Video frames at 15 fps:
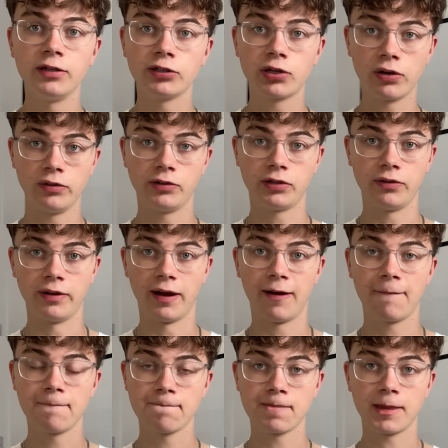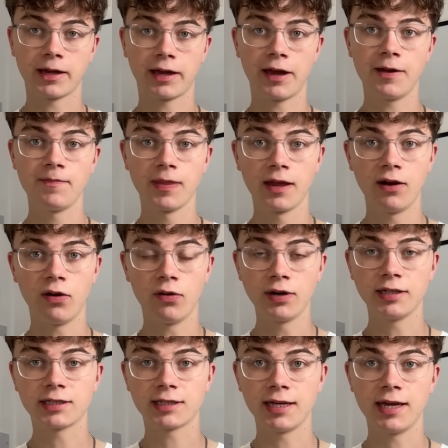Don't do that, okay?
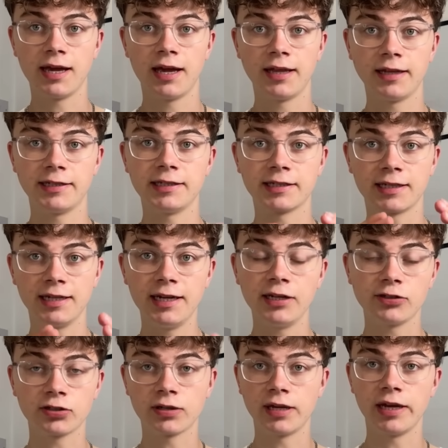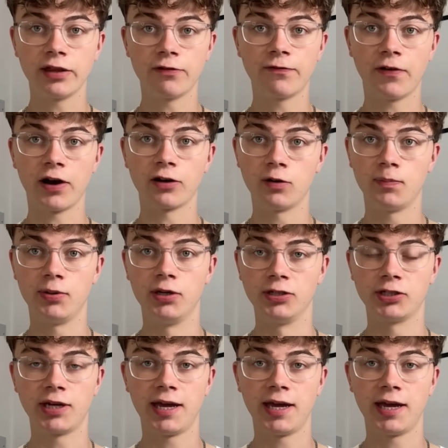Honestly, this is literally the final push.